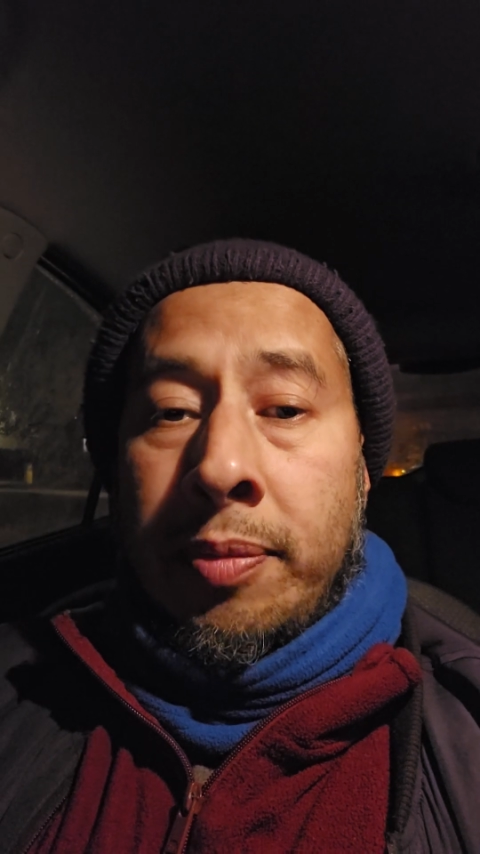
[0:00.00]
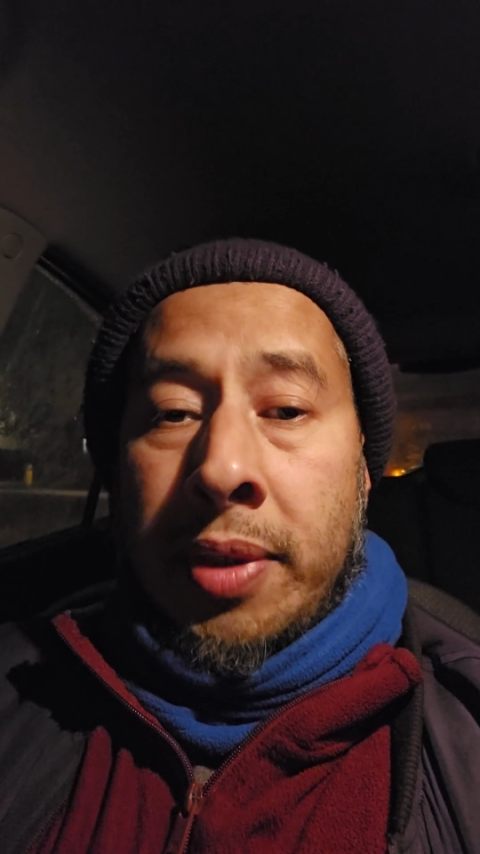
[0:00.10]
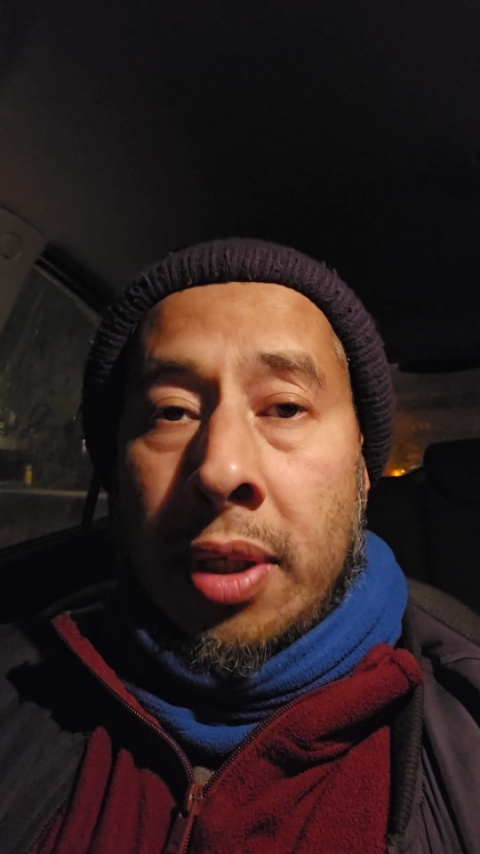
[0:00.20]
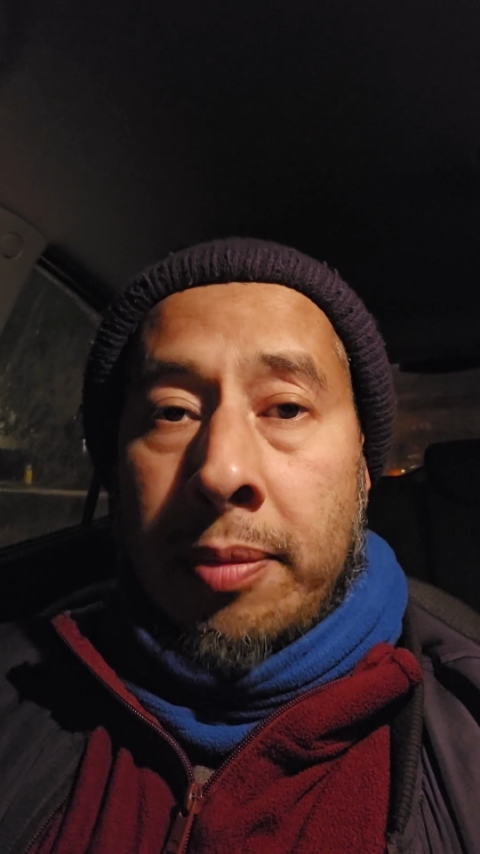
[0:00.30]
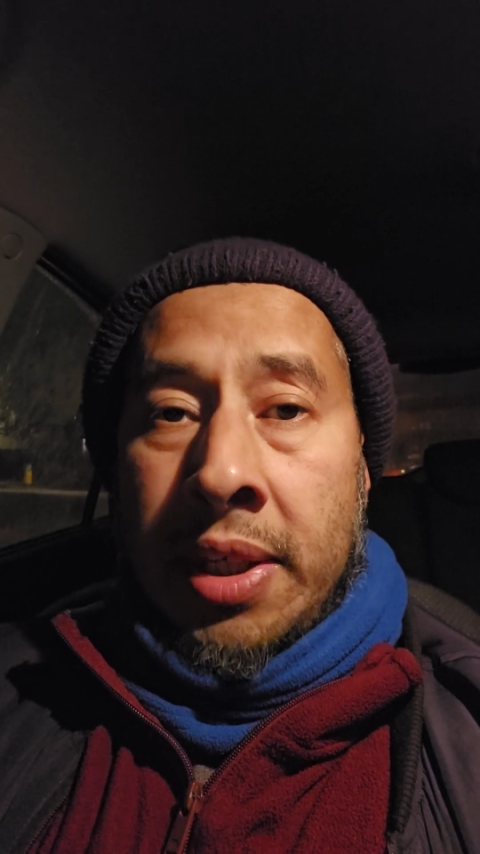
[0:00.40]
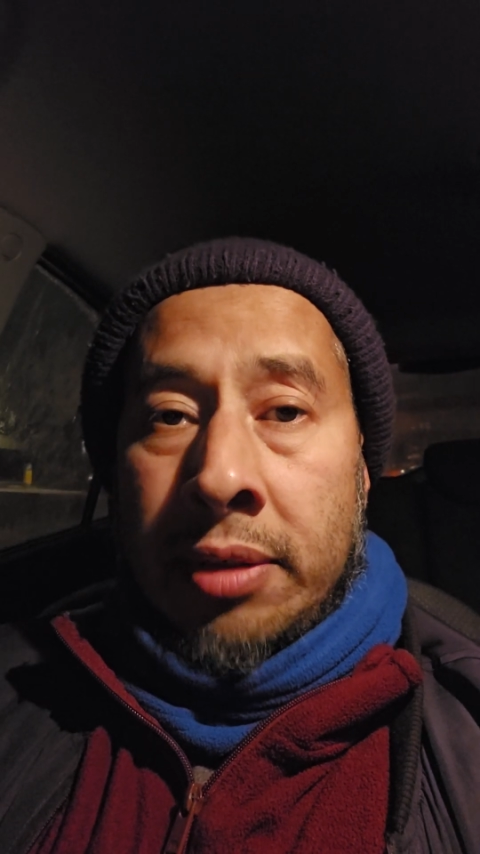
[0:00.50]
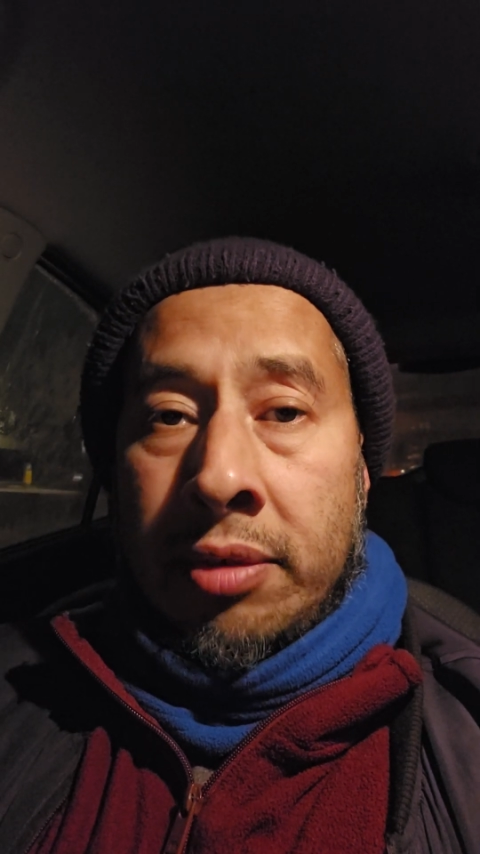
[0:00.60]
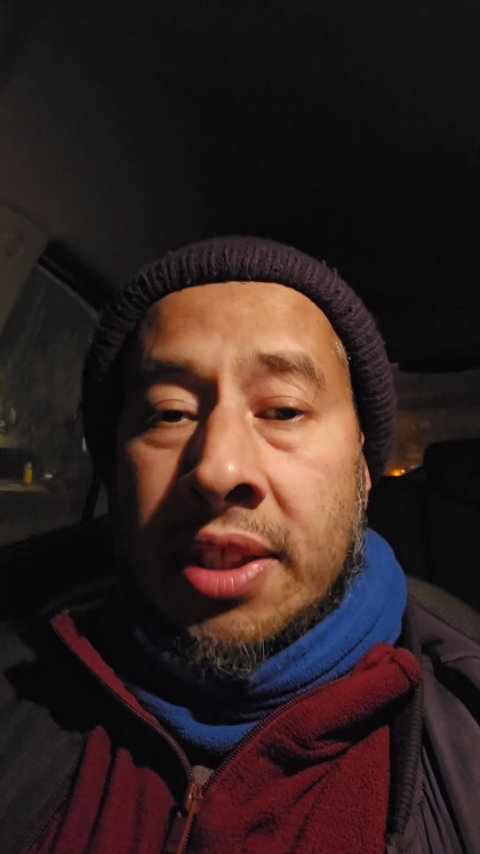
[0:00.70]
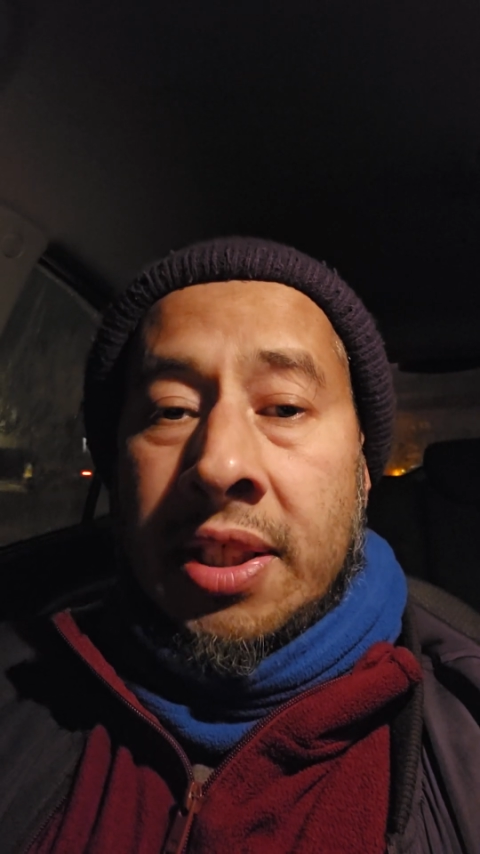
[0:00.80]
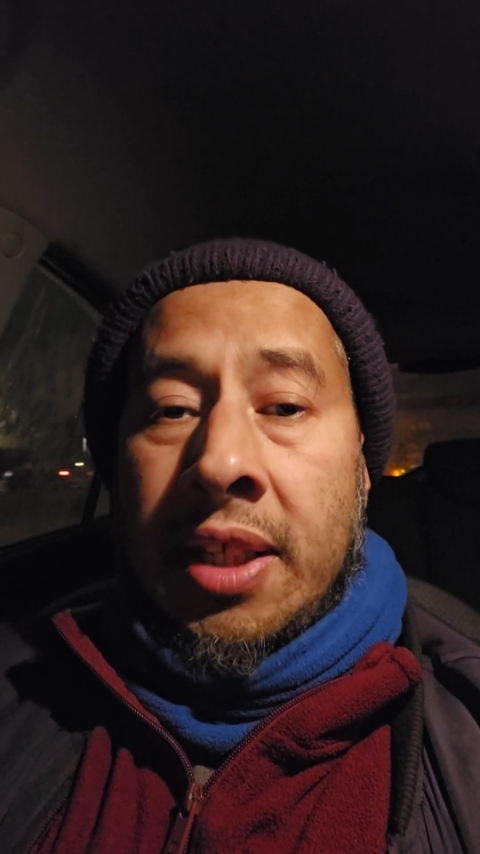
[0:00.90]
become
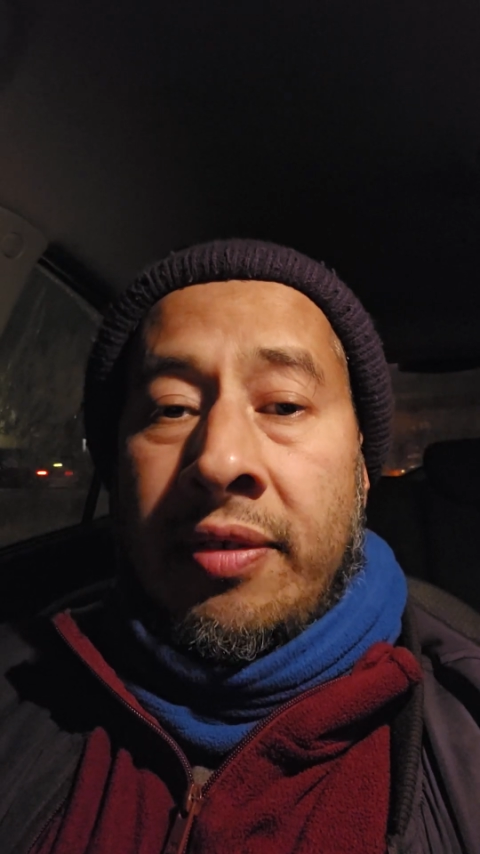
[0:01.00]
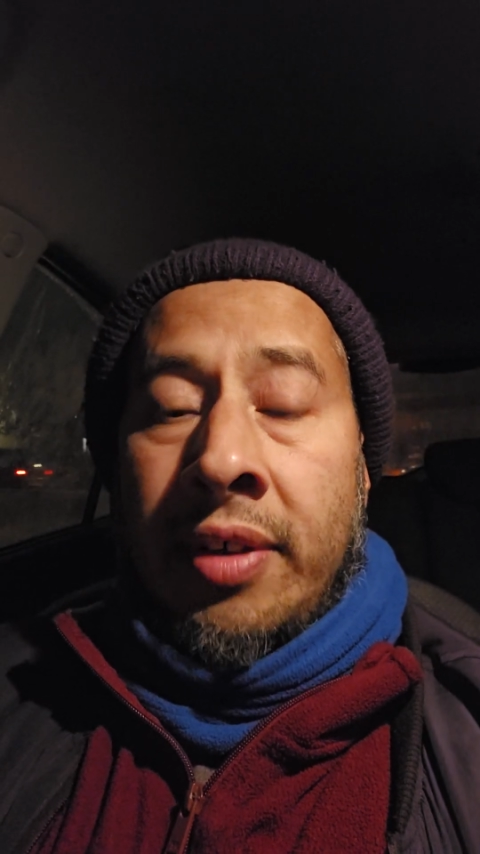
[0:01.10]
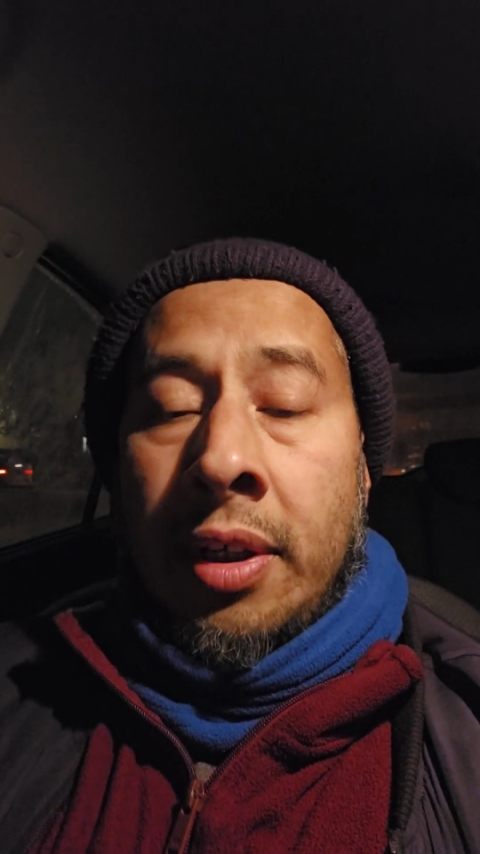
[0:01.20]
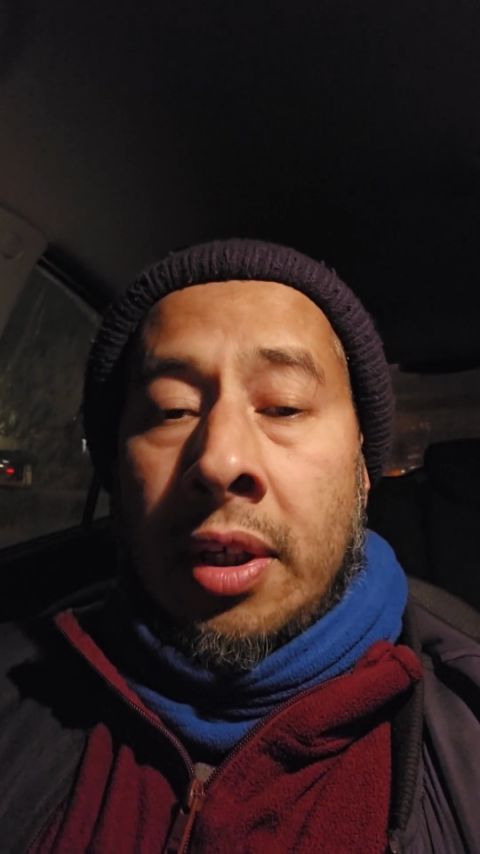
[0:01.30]
aggressive.